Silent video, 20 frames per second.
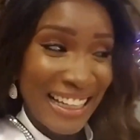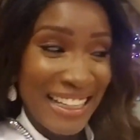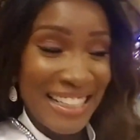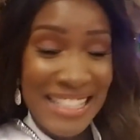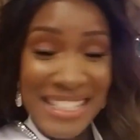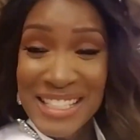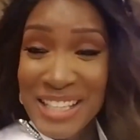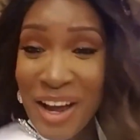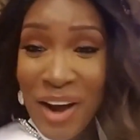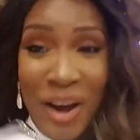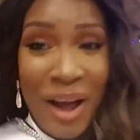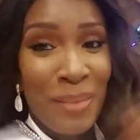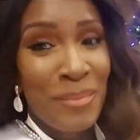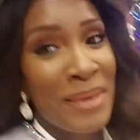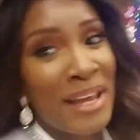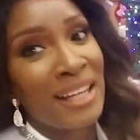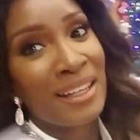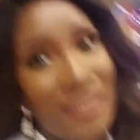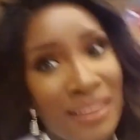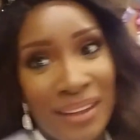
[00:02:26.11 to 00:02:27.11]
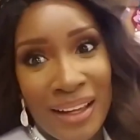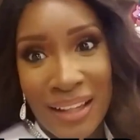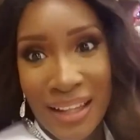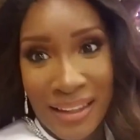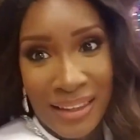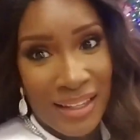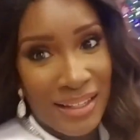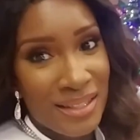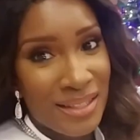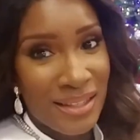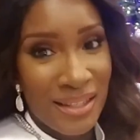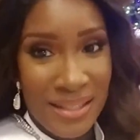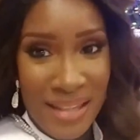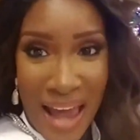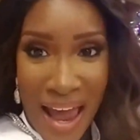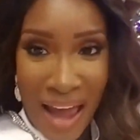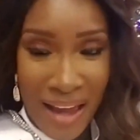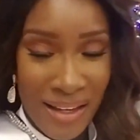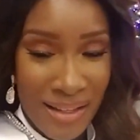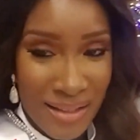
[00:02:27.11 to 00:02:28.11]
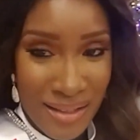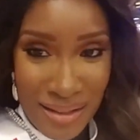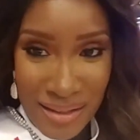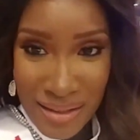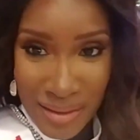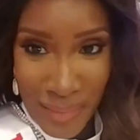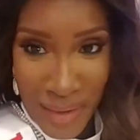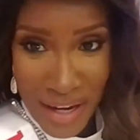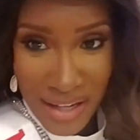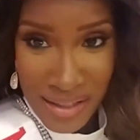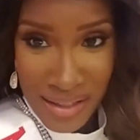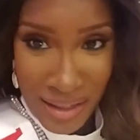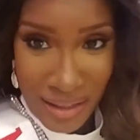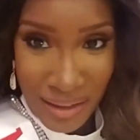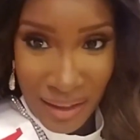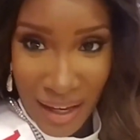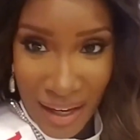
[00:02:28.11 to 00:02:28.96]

He's so. I mean, look at this. This hat is just amazing.